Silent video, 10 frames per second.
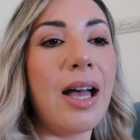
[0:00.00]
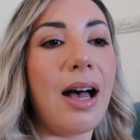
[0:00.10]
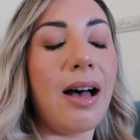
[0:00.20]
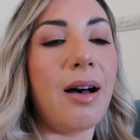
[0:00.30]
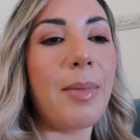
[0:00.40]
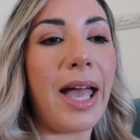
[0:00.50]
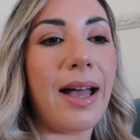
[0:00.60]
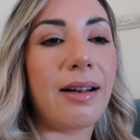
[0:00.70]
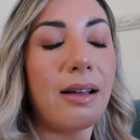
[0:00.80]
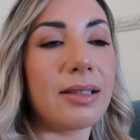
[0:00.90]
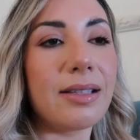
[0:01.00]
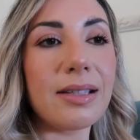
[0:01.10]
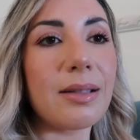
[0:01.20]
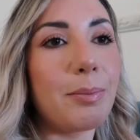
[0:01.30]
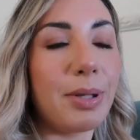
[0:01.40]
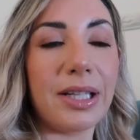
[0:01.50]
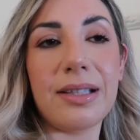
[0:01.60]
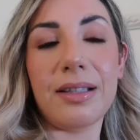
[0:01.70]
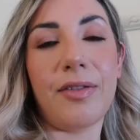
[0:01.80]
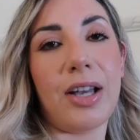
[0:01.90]
And this is the
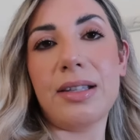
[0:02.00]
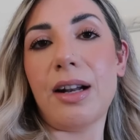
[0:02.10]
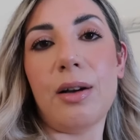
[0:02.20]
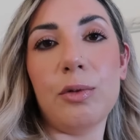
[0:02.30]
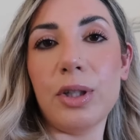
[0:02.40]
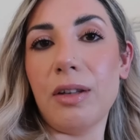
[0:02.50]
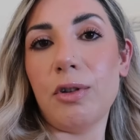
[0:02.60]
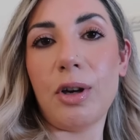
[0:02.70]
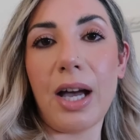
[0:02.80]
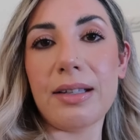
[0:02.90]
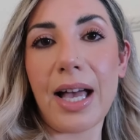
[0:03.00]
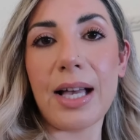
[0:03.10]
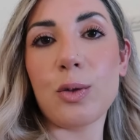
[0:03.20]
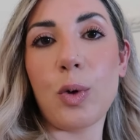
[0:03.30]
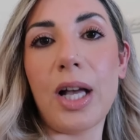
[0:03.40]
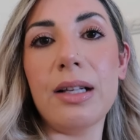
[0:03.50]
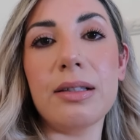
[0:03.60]
biggest advice that I will give you guys as well.